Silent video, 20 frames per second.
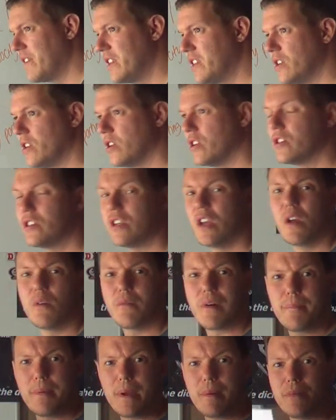videos
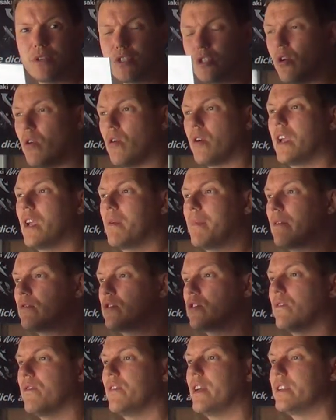where people are talking about
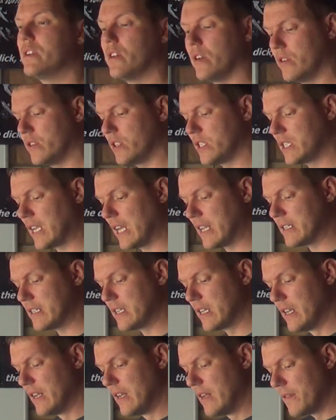stuff they don't understand.
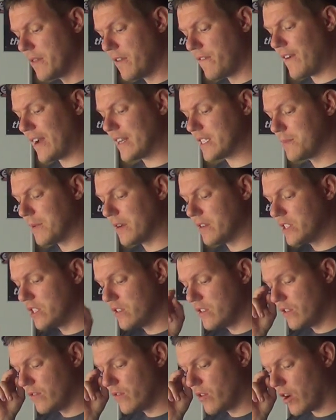The fact of the matter is,
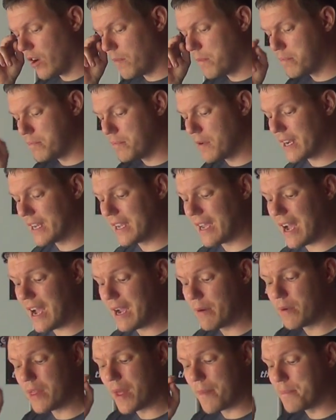you've got a, a
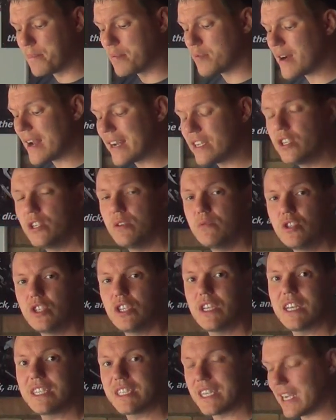guy with a brand new
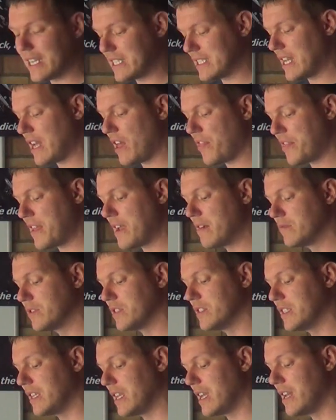
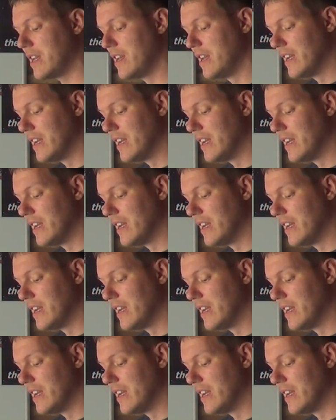GSX-R1000 here.